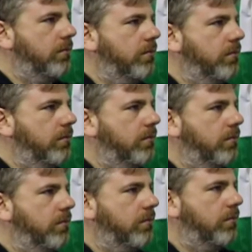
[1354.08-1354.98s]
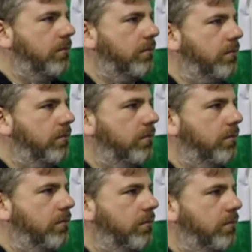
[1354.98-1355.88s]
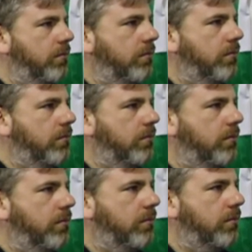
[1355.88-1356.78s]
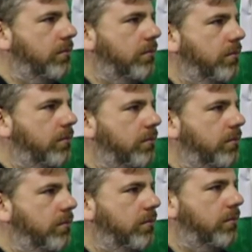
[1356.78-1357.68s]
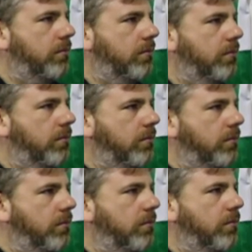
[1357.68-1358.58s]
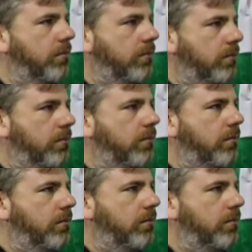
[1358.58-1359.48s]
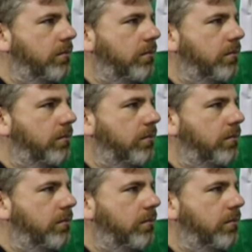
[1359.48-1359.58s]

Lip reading: The person shown says nothing.